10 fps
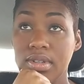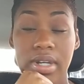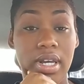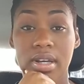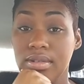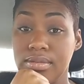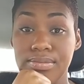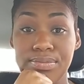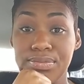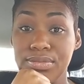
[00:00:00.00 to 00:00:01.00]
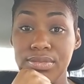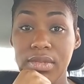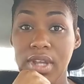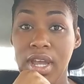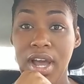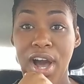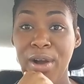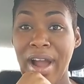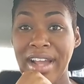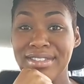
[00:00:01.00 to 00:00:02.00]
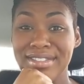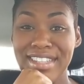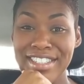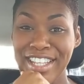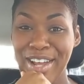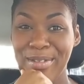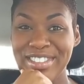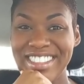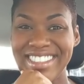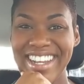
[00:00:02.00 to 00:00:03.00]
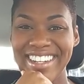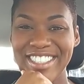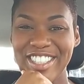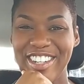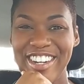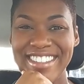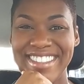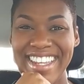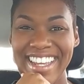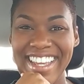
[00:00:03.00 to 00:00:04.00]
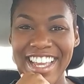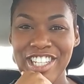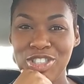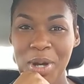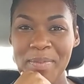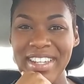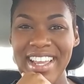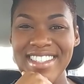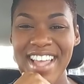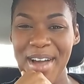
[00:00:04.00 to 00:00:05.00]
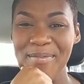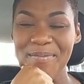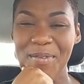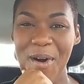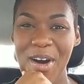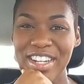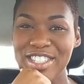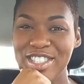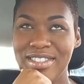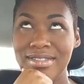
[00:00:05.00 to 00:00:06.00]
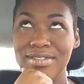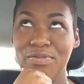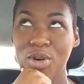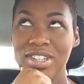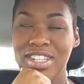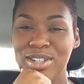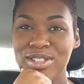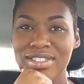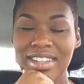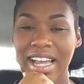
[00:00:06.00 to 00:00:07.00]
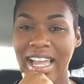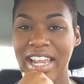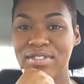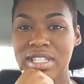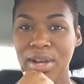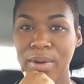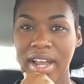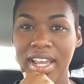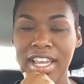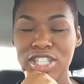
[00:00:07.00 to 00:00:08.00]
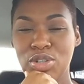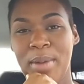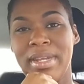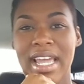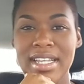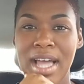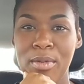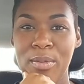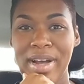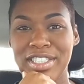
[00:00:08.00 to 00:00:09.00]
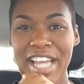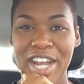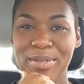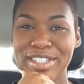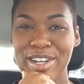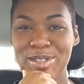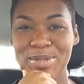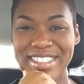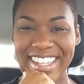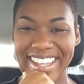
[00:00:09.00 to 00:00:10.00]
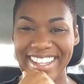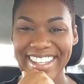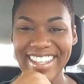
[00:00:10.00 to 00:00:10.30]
yeah. All right. That's all I want to share. This your girl D. Join me next time on a for a dose. Look, I can't even say it right. Join me next time on my channel, A Dose with D.